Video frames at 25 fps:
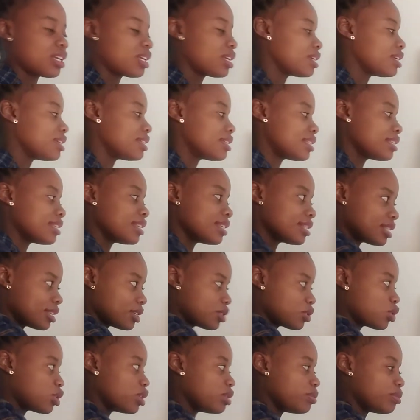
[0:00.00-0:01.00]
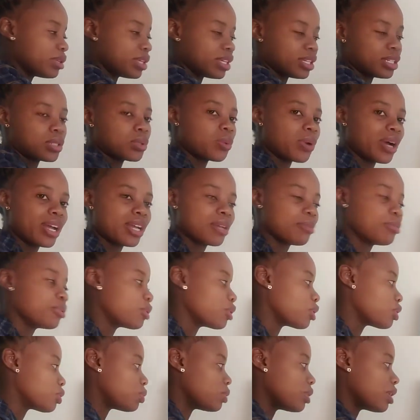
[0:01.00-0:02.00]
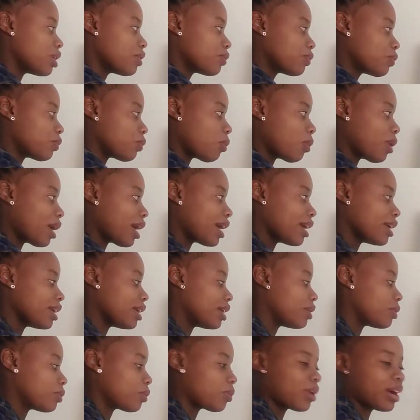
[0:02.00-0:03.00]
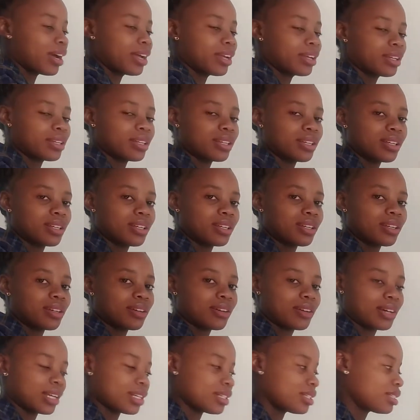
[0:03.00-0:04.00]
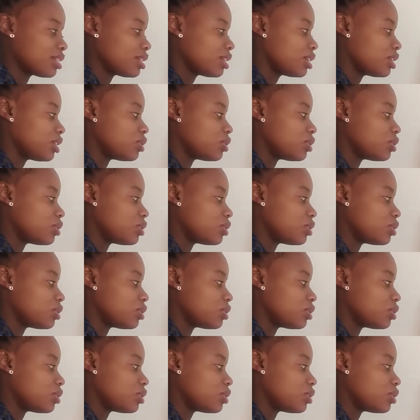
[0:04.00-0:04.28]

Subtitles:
it's easy to eliminate y because we have y and y, right?